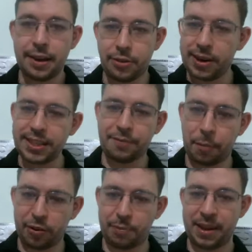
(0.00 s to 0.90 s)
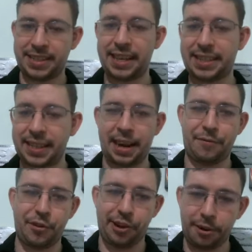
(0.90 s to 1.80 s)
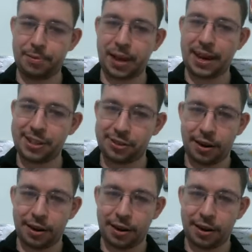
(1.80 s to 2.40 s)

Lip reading: The reason for bishop e6 is that if you don't play this,